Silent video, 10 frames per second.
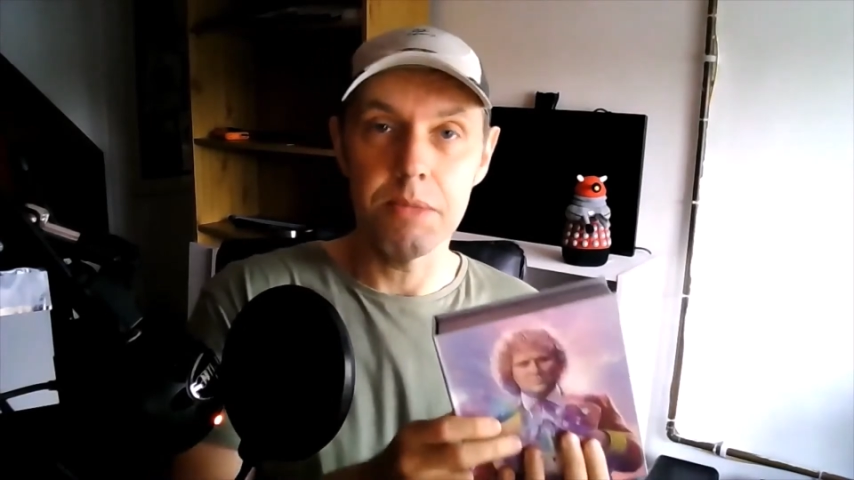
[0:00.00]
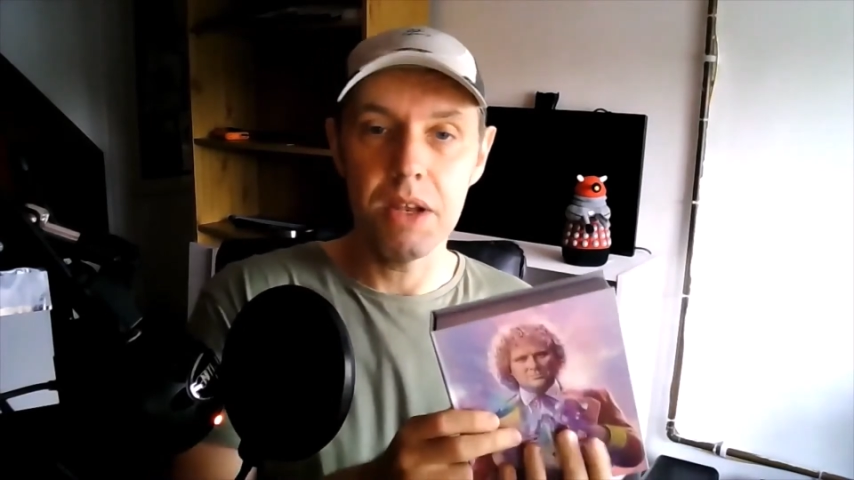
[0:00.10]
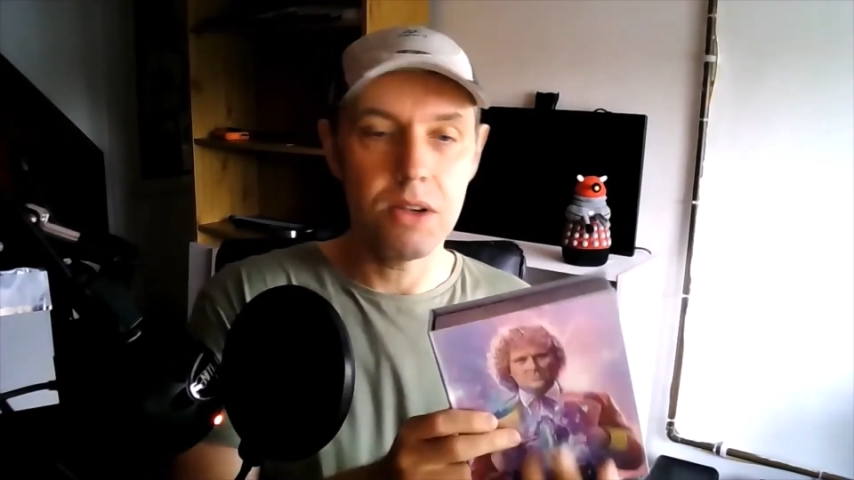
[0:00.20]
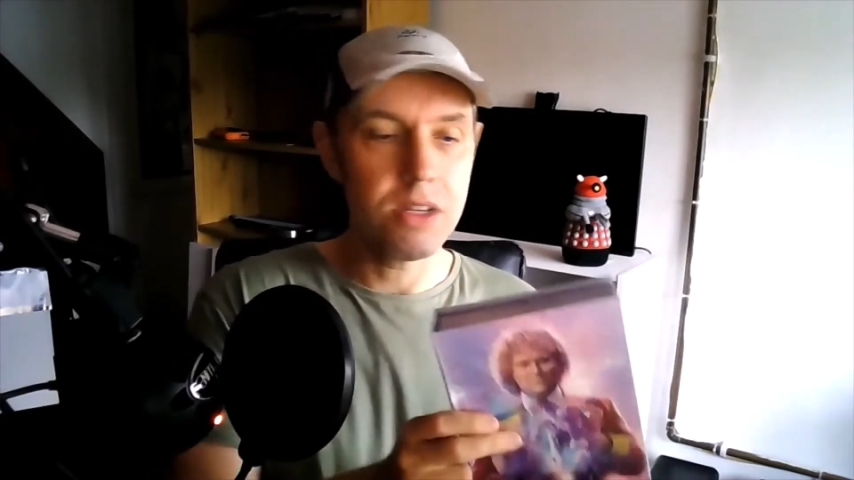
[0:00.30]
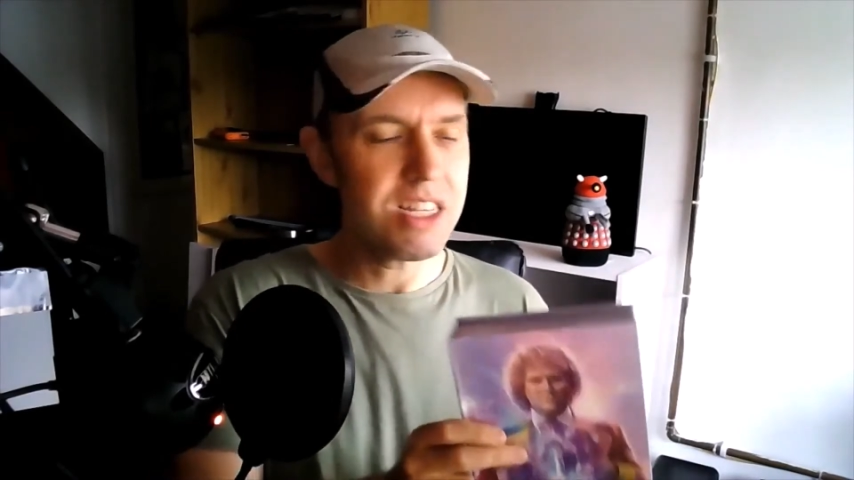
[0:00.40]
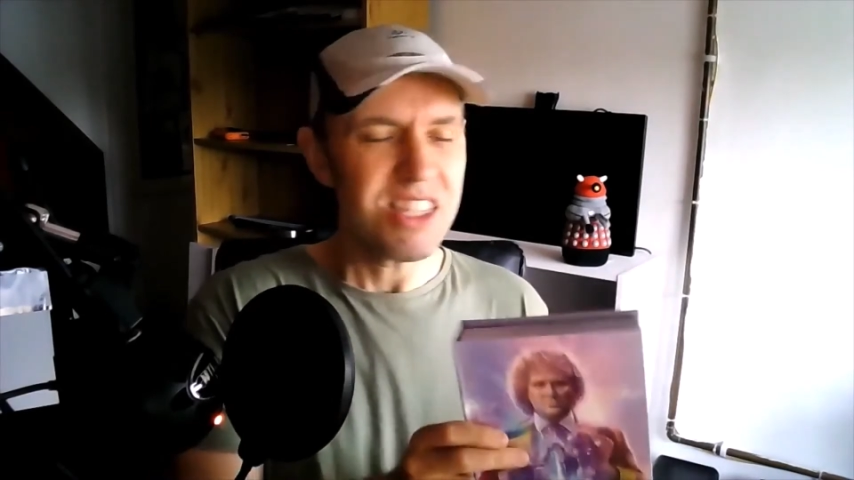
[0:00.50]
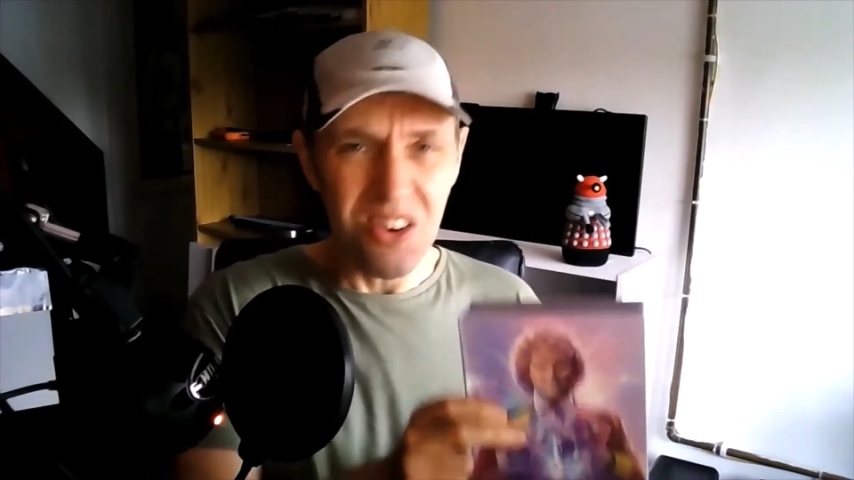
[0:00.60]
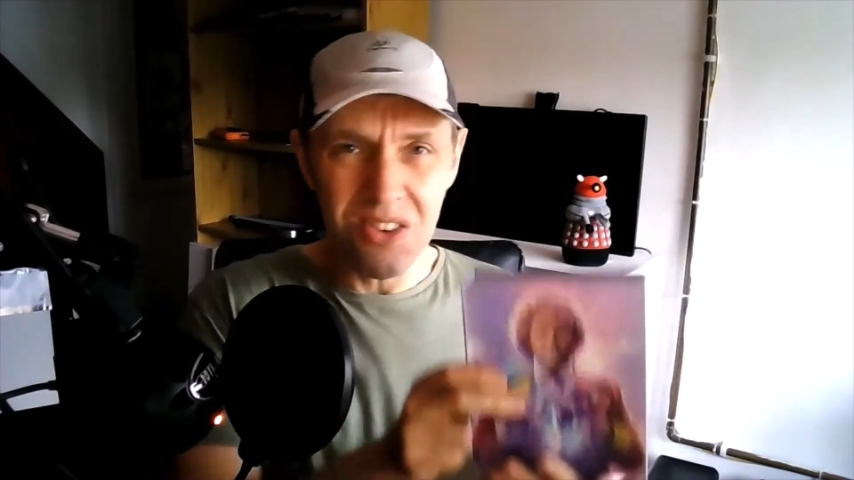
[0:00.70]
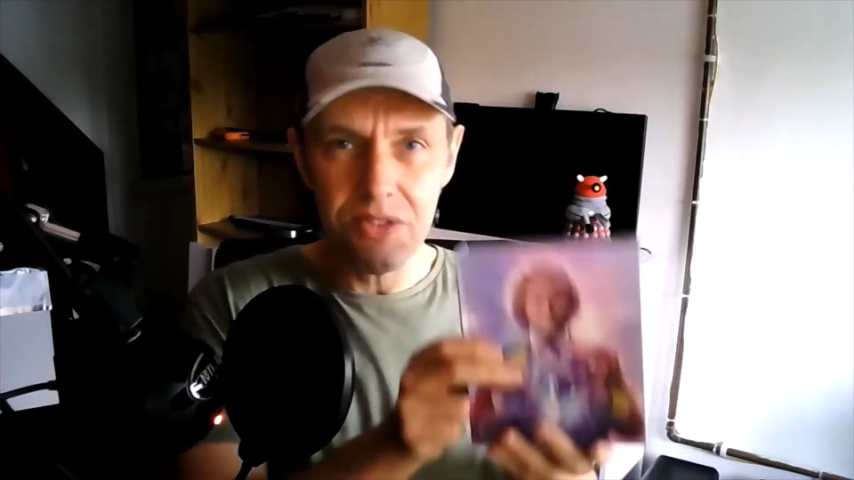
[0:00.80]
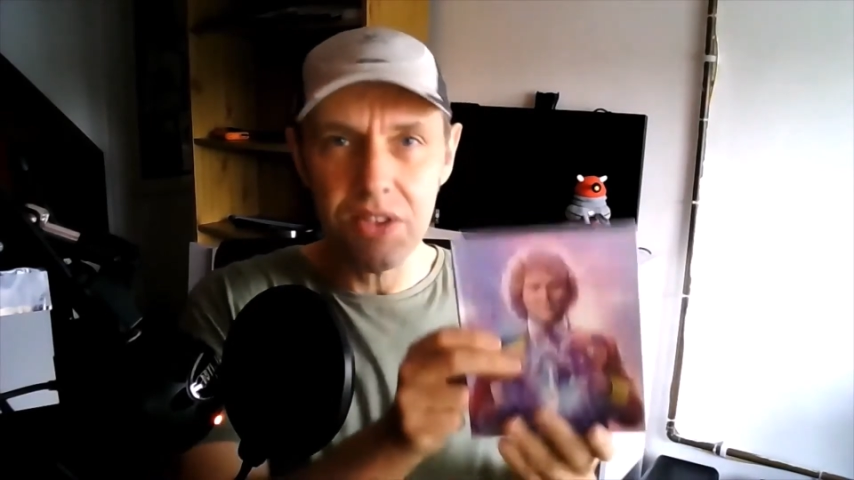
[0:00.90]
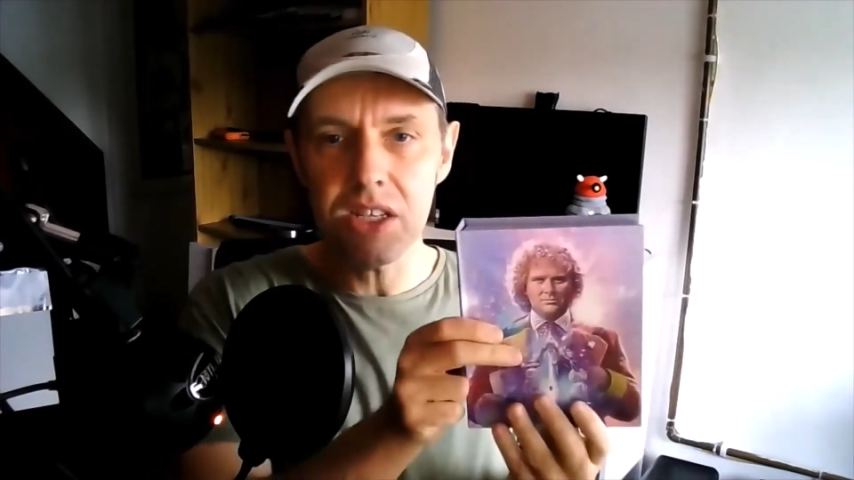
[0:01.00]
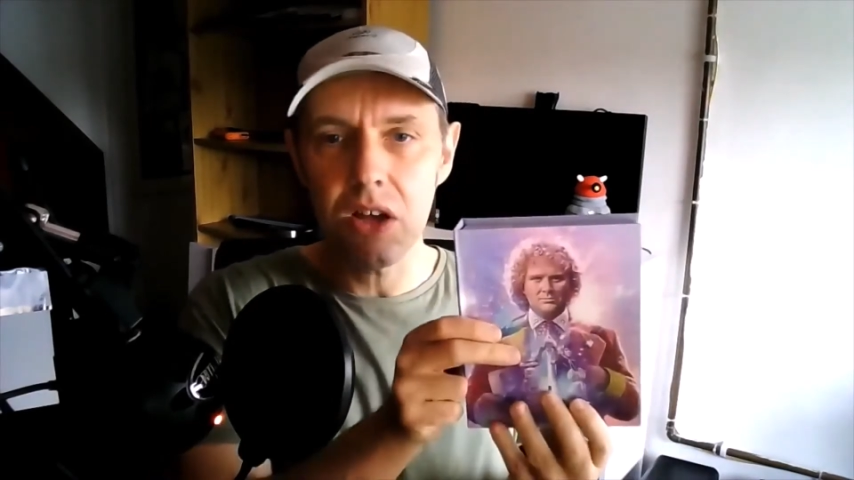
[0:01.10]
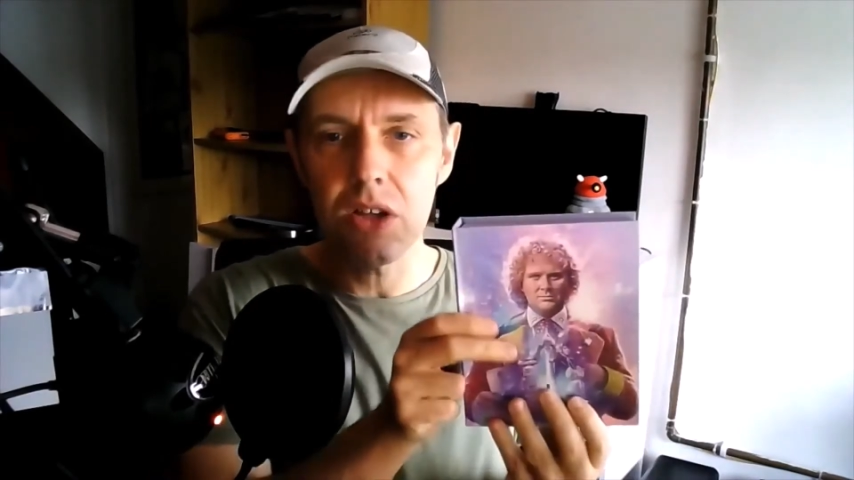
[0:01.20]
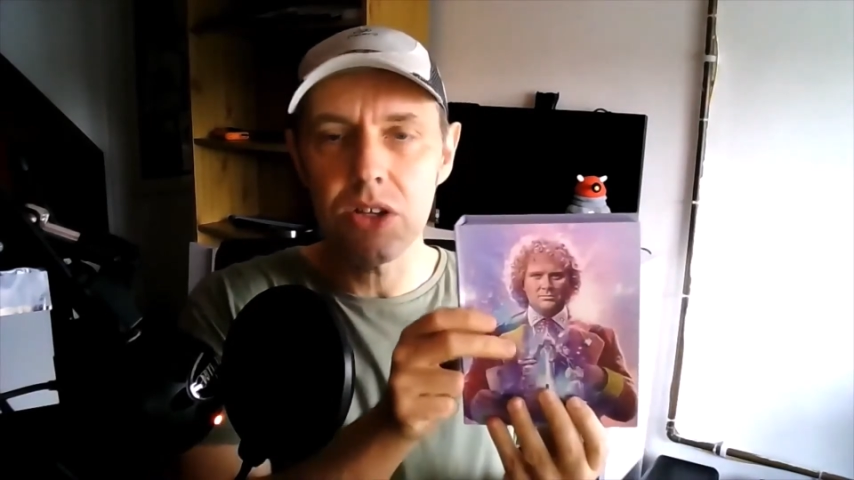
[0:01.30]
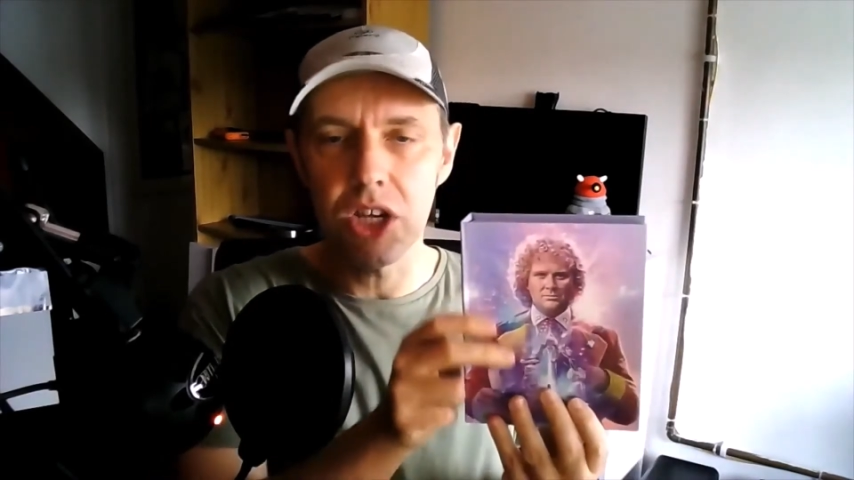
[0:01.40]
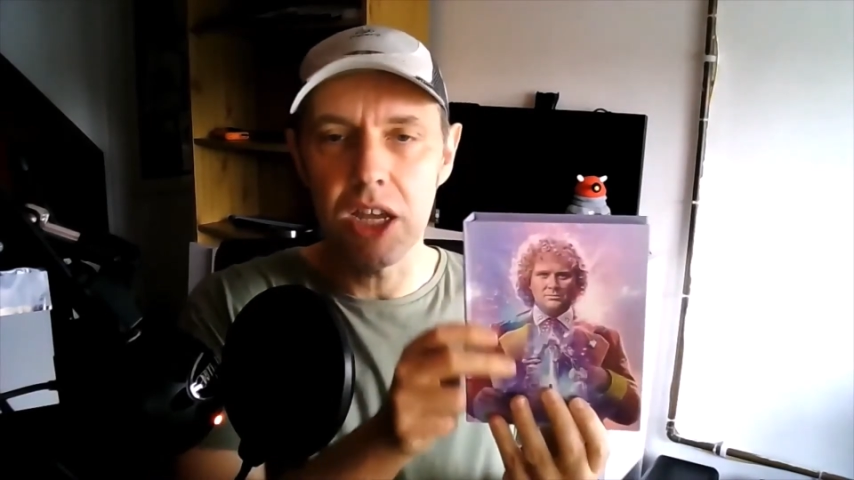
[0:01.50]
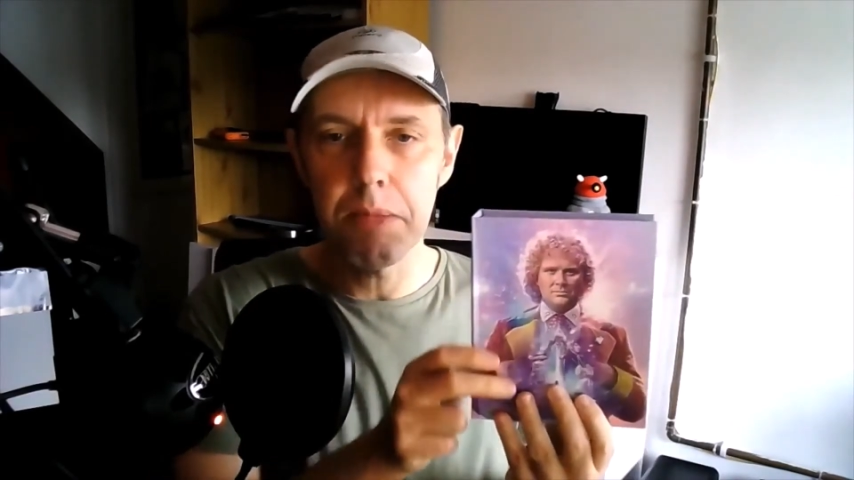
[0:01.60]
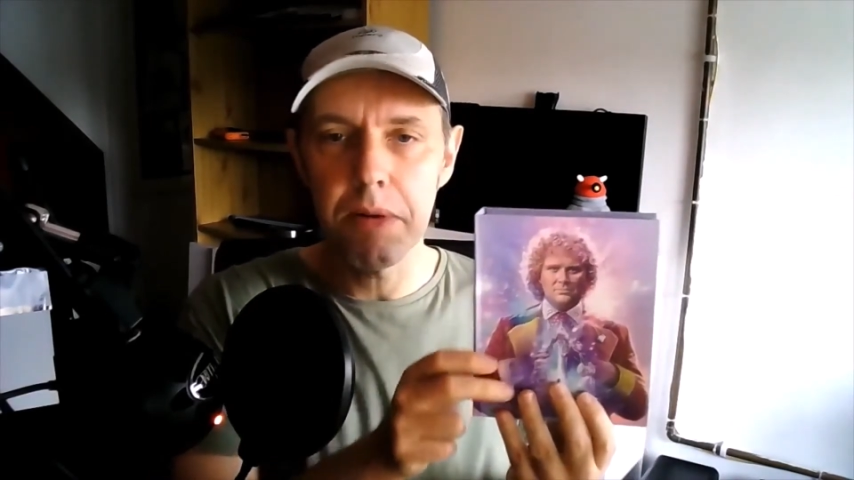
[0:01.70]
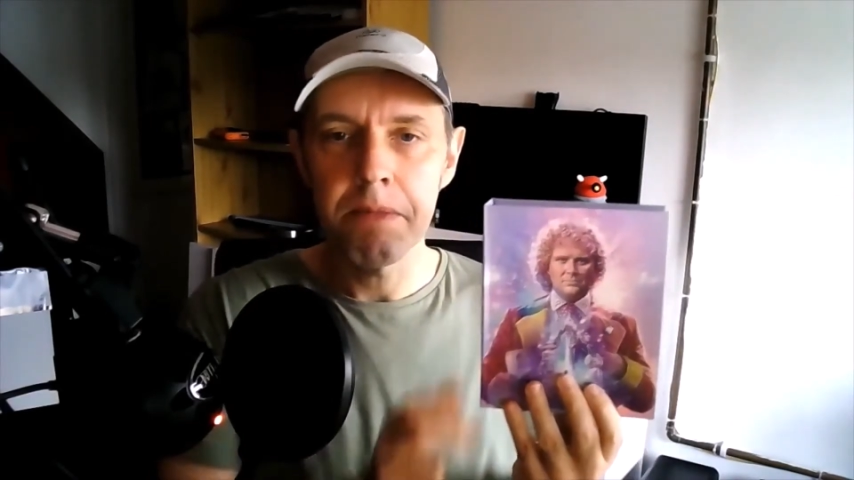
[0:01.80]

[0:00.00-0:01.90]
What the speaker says: because these aren't cheap.